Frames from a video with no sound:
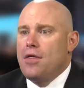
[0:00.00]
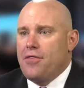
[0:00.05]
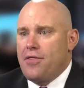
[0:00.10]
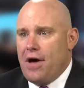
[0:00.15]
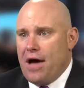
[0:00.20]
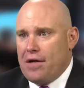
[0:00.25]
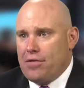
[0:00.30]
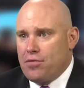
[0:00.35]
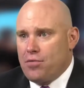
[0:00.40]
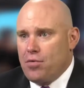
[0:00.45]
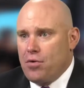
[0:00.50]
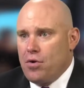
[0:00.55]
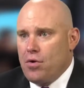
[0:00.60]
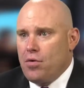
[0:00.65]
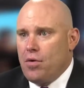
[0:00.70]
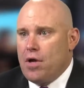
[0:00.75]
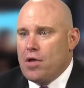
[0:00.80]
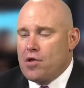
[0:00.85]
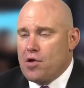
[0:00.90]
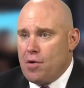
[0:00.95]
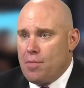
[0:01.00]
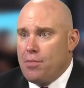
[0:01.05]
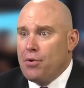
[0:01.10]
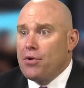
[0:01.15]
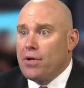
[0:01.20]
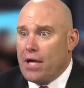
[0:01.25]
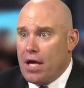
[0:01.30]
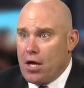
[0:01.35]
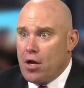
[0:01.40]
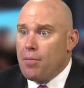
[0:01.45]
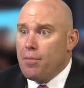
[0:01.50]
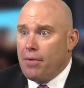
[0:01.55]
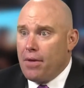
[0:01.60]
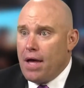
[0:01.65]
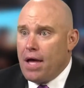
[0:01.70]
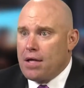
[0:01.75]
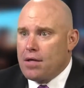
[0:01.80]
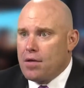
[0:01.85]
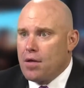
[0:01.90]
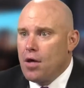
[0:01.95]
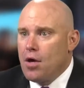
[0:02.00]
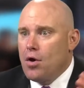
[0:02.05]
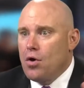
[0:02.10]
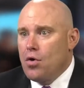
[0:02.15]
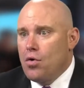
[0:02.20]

thought through, and start building out your plans.